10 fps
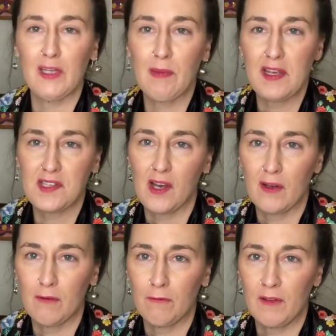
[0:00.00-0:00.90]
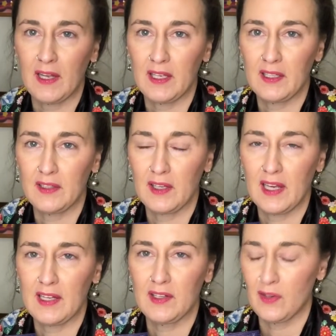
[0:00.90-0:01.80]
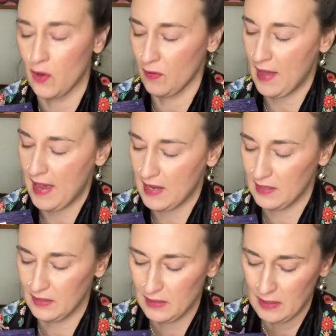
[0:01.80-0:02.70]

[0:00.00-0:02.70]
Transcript: in myself and, and all that,